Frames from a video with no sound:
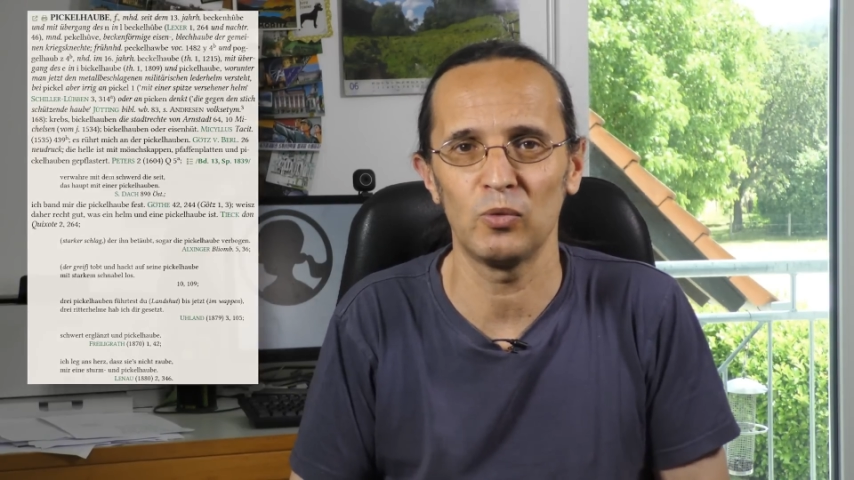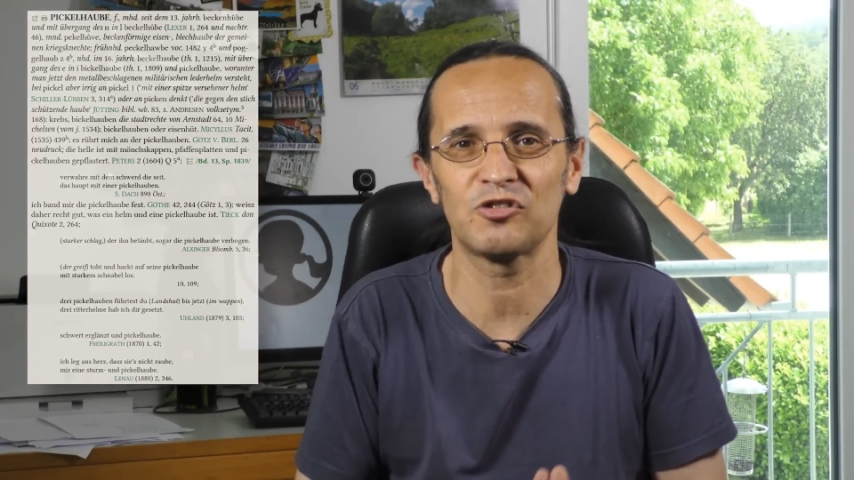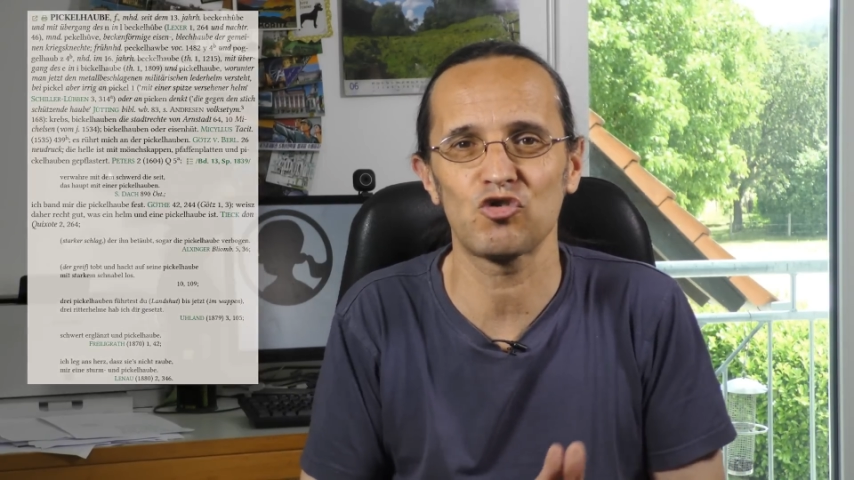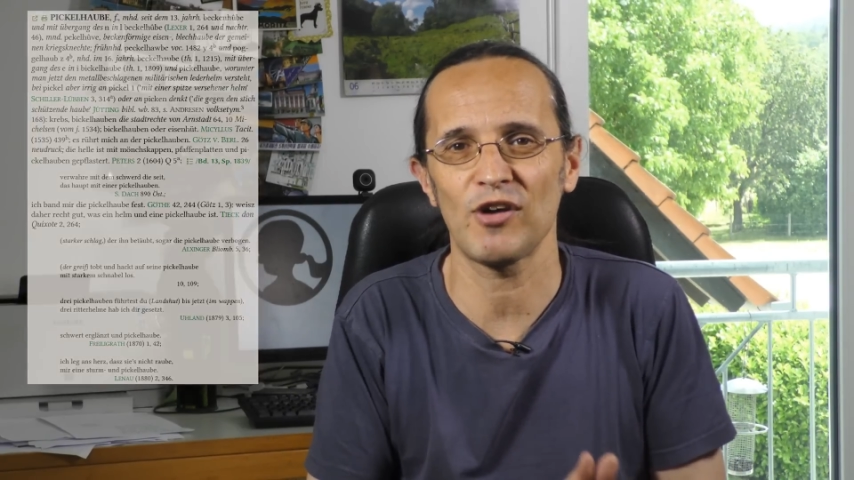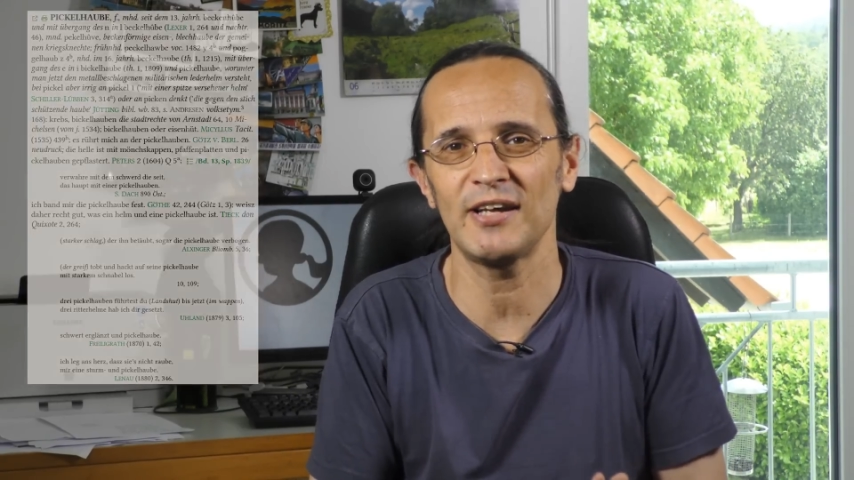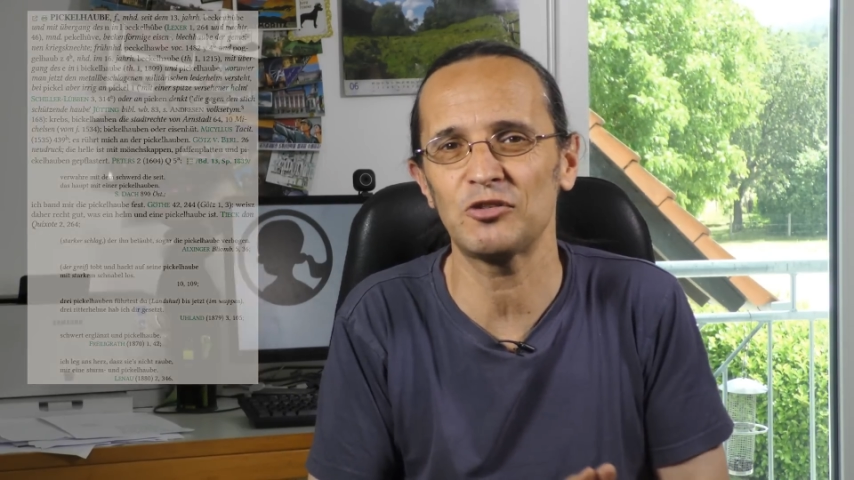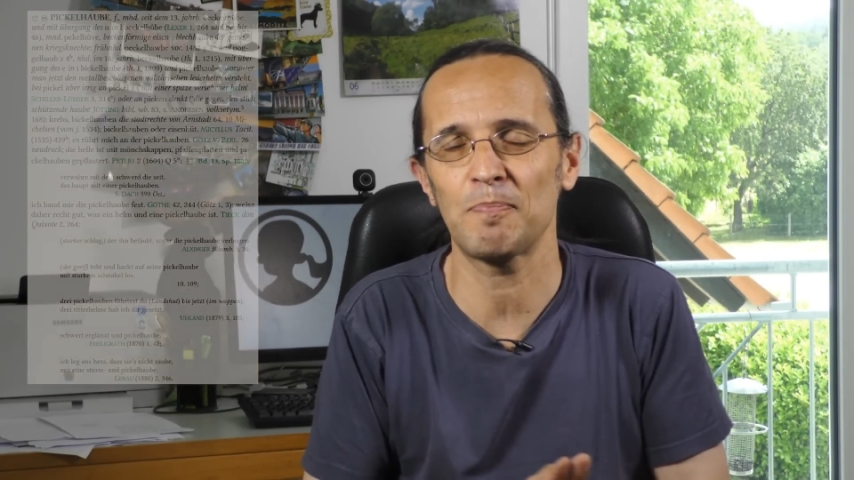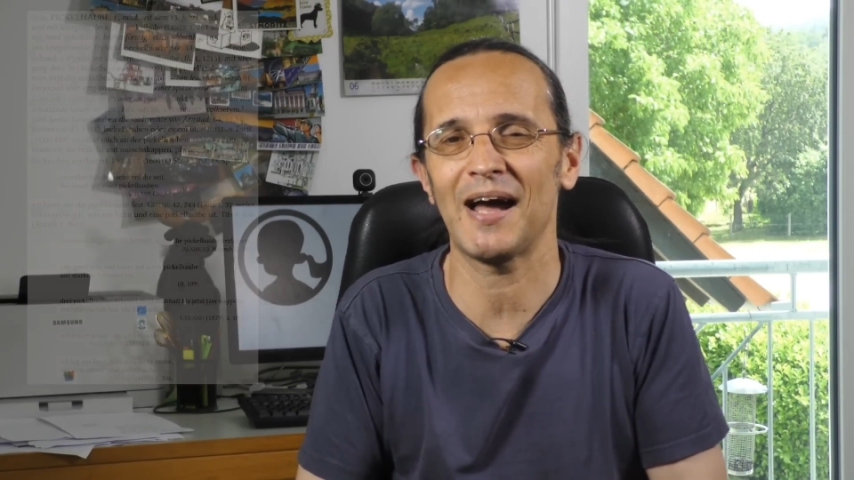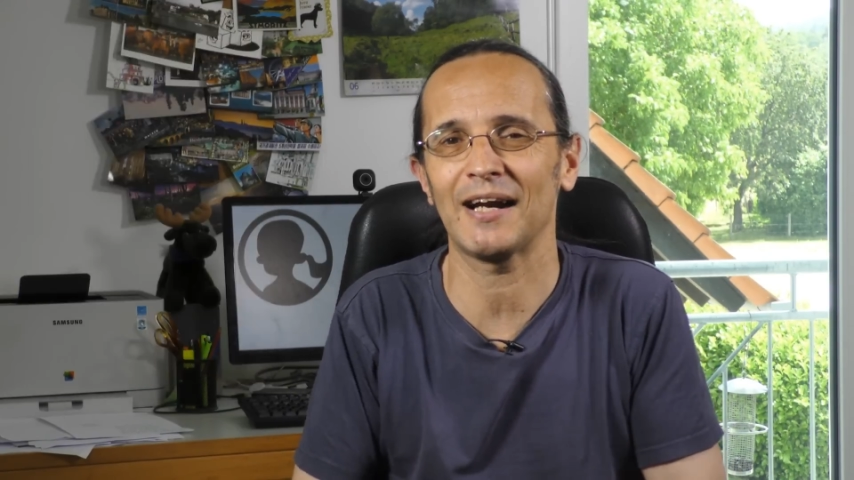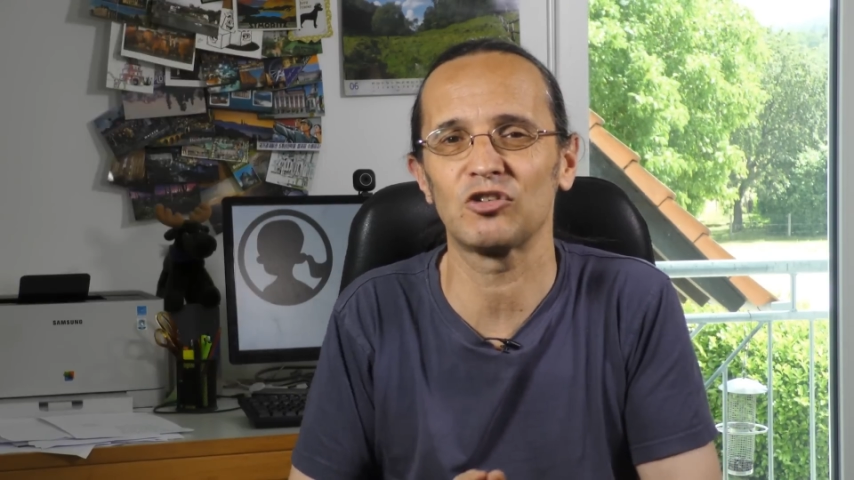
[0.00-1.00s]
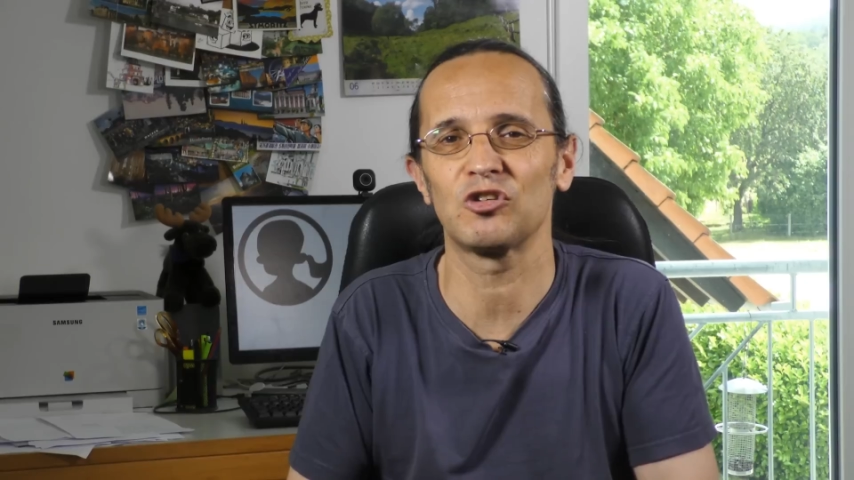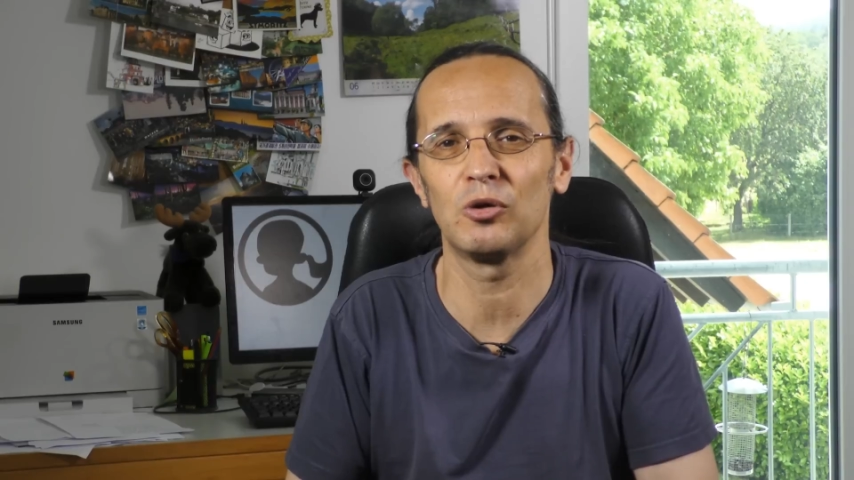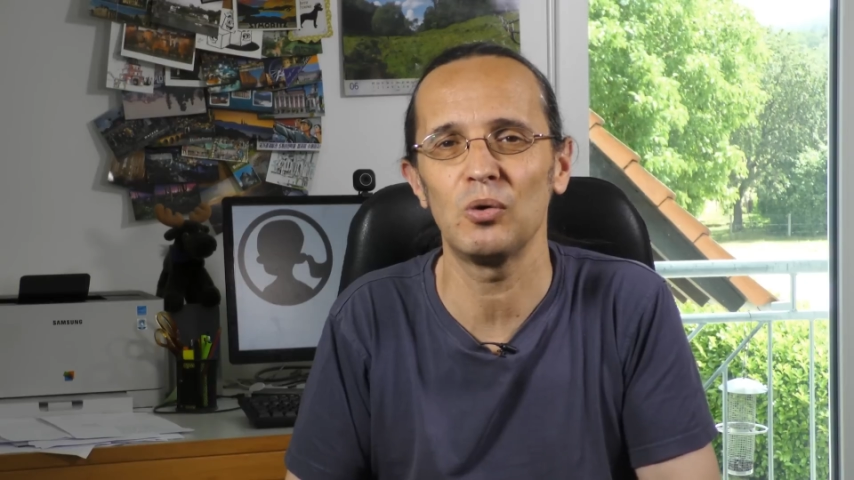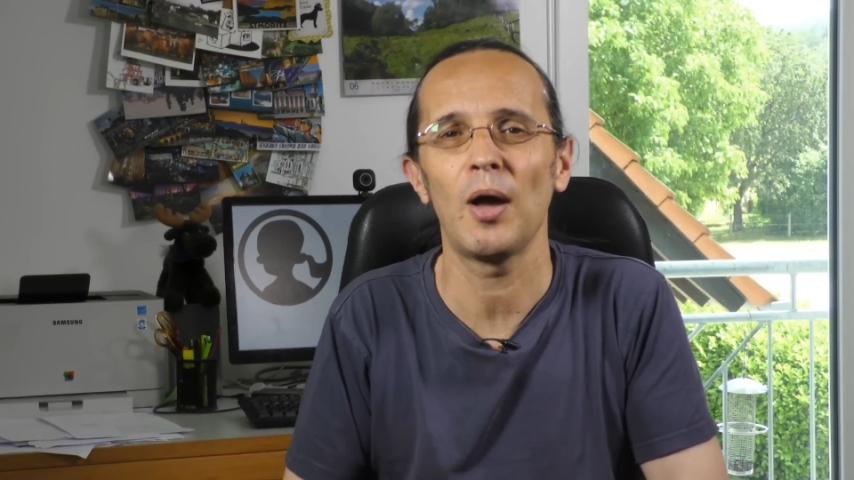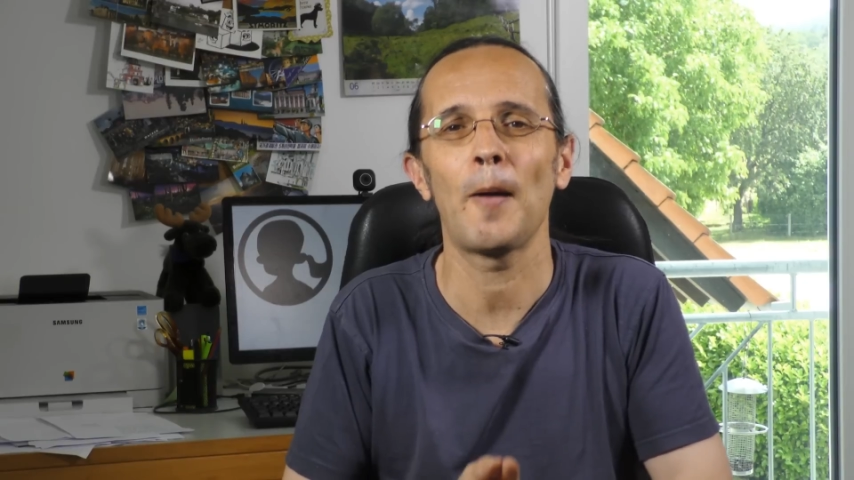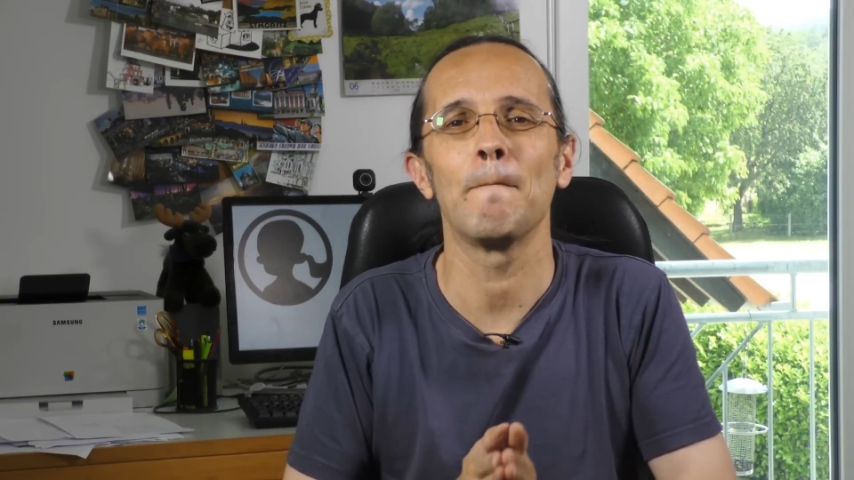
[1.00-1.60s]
was traced back to